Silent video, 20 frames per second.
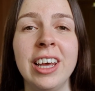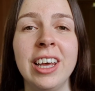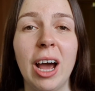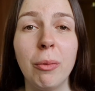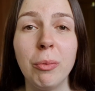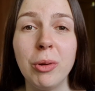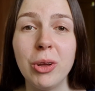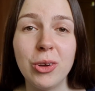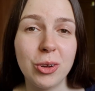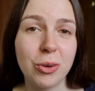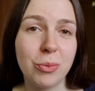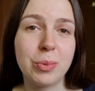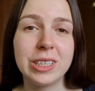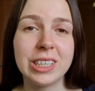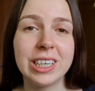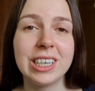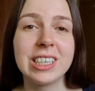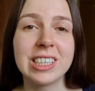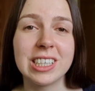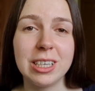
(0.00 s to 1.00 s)
and we could
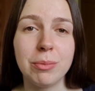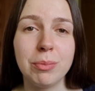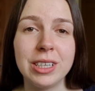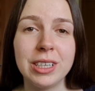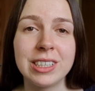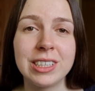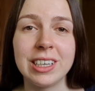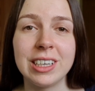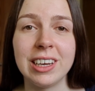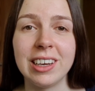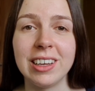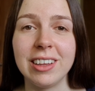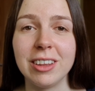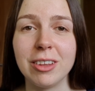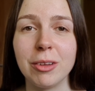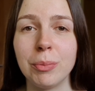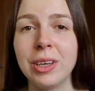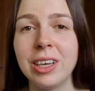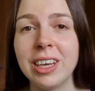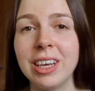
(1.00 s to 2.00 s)
potentially be seeing
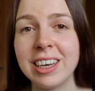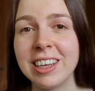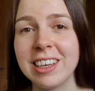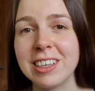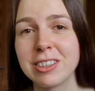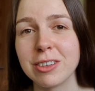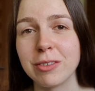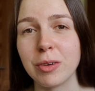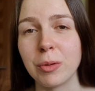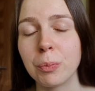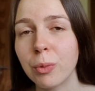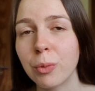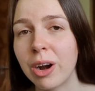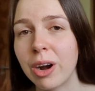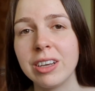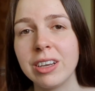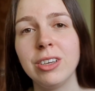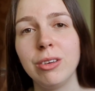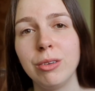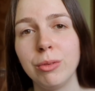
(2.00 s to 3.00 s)
the beginnings of a
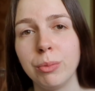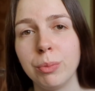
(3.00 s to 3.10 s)
brand new